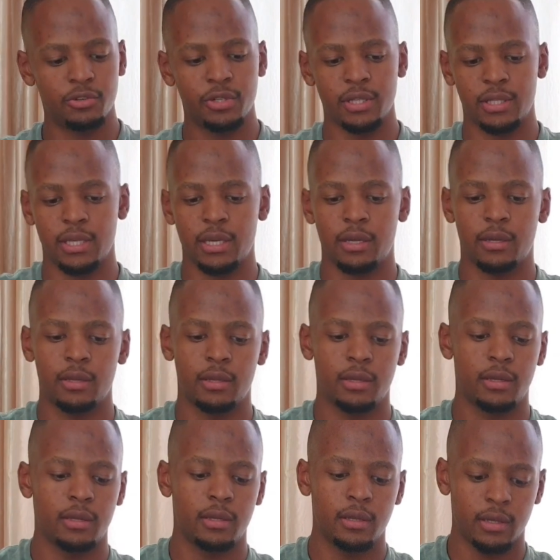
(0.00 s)
not too thick.
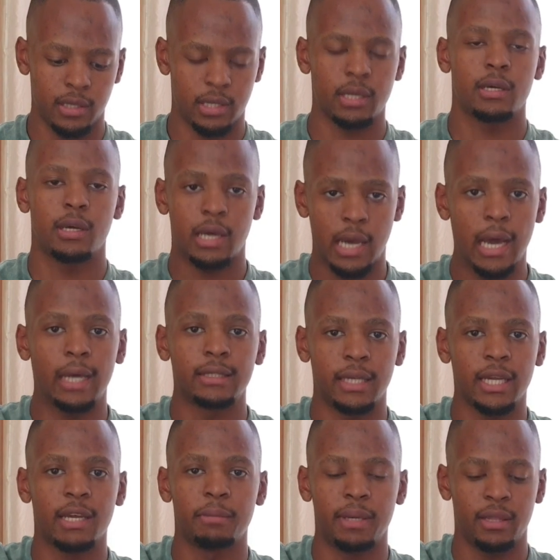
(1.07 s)
I'd
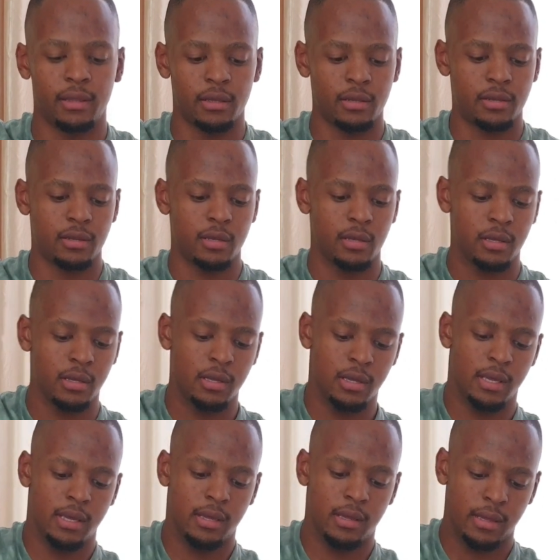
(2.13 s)
recommend this.
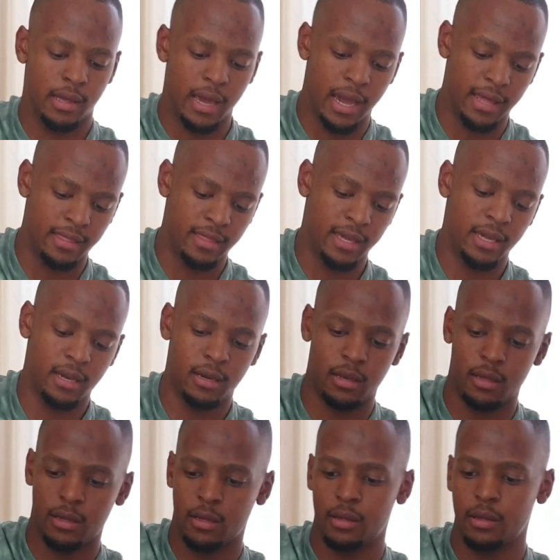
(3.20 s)
And then